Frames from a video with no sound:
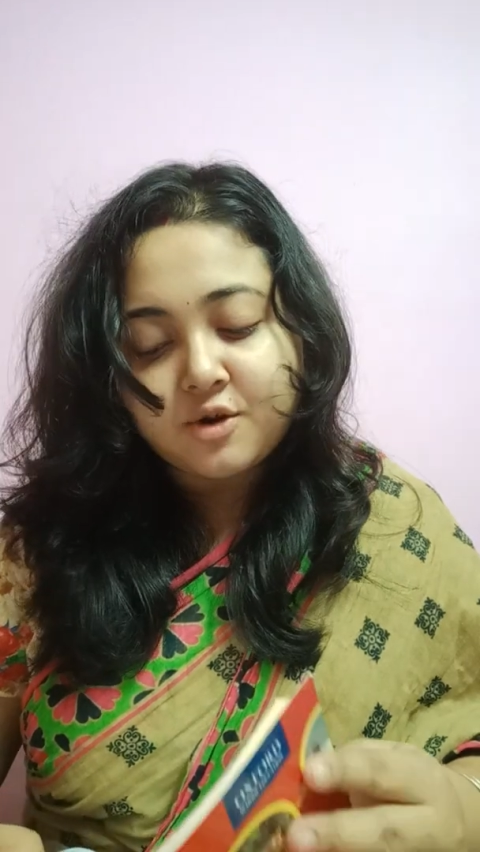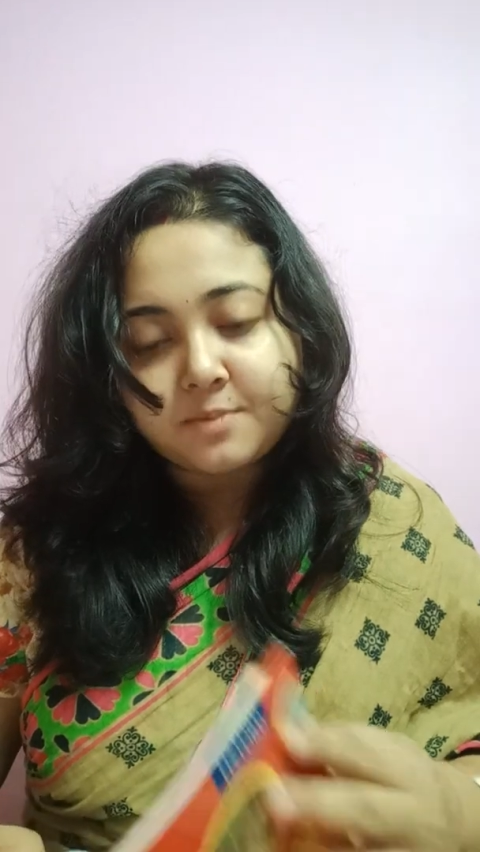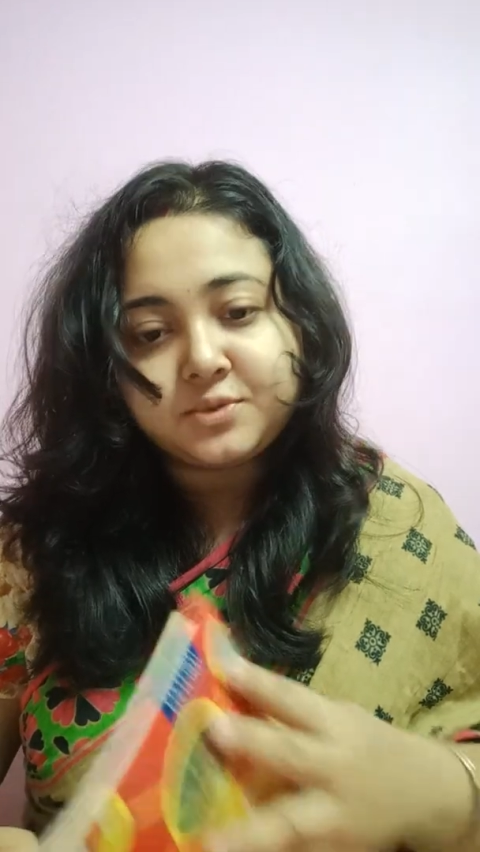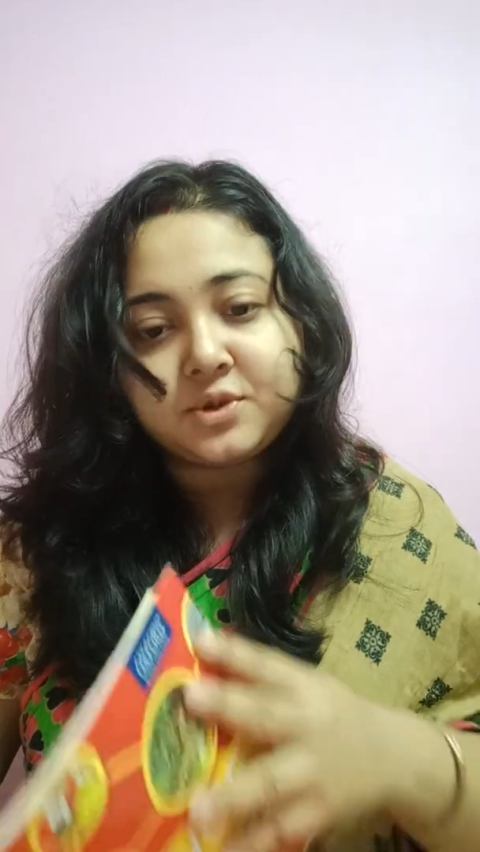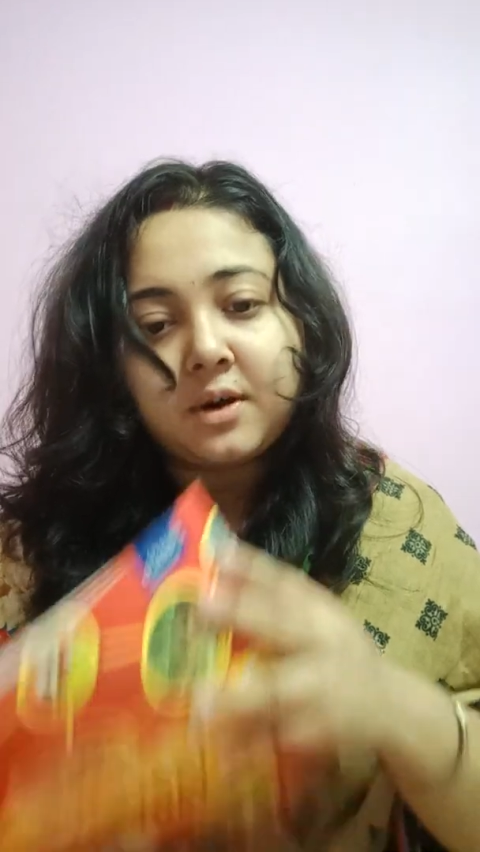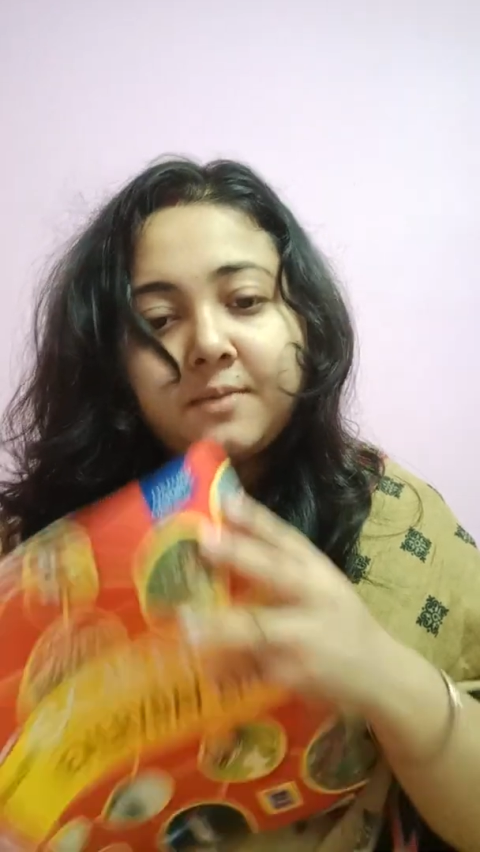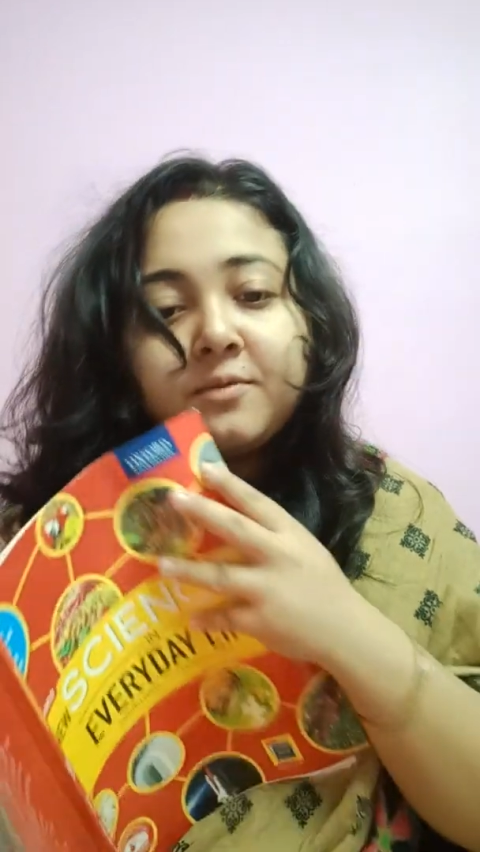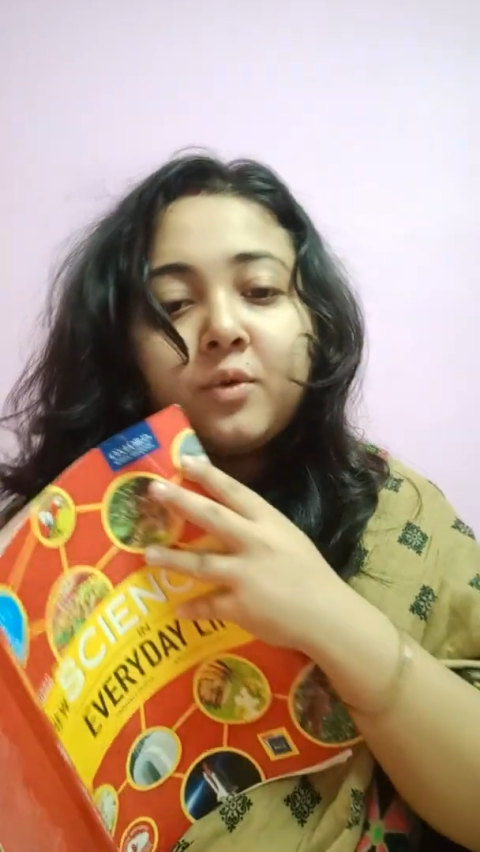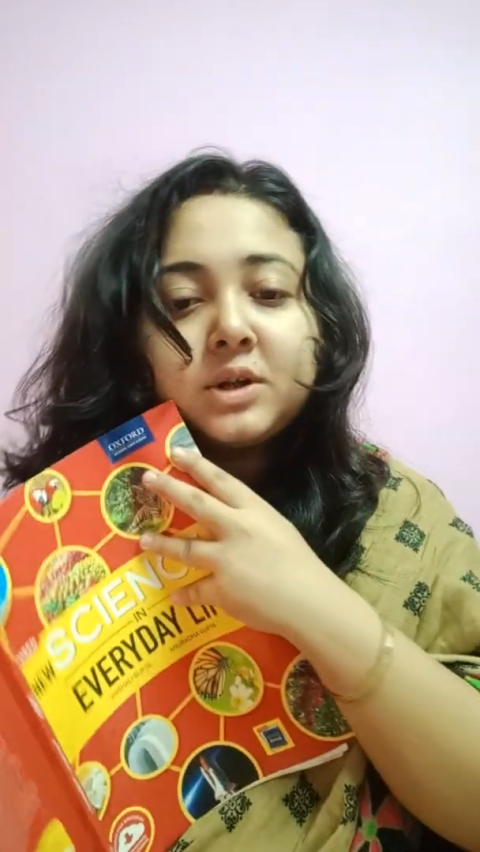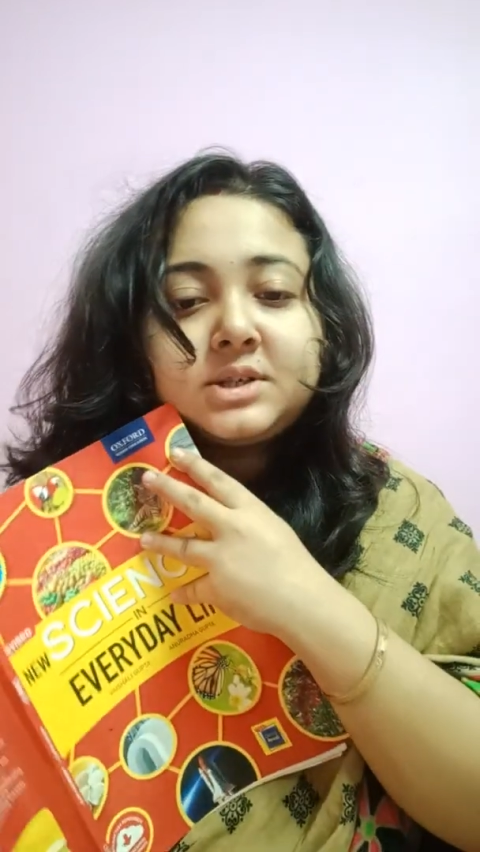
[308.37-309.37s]
absorbs
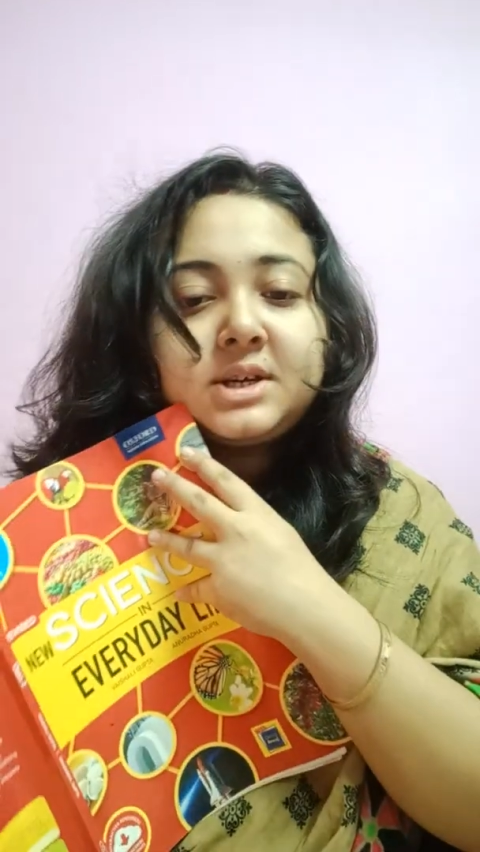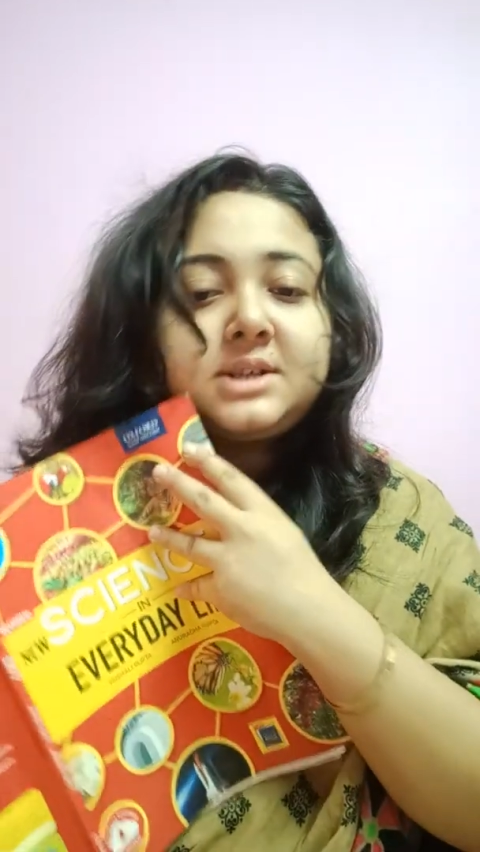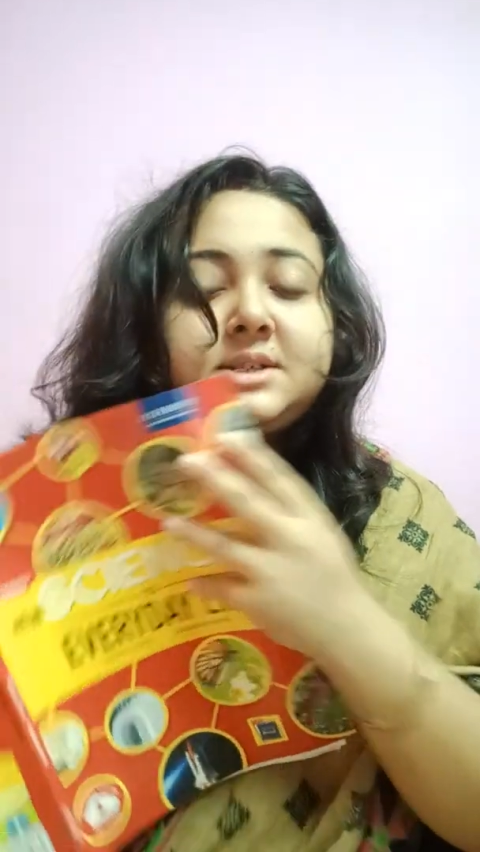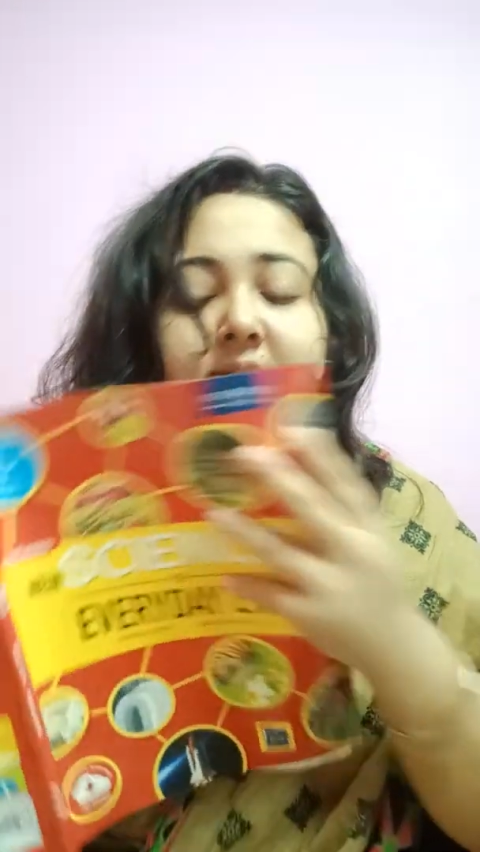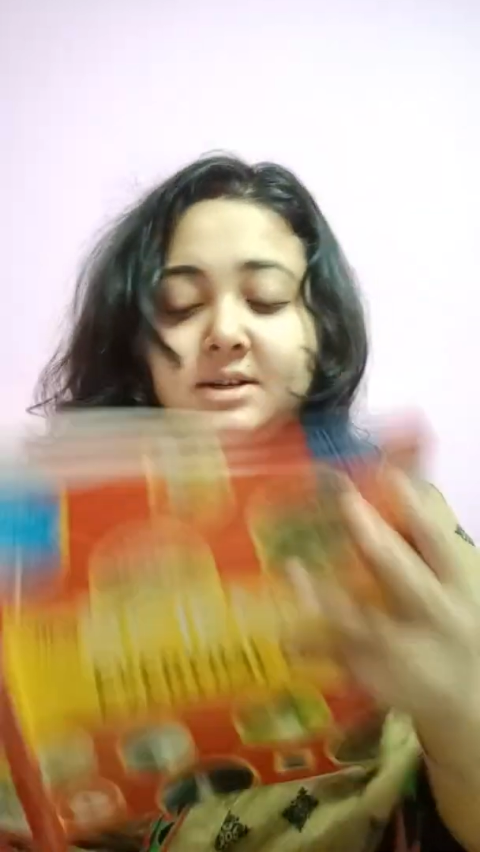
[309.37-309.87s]
what is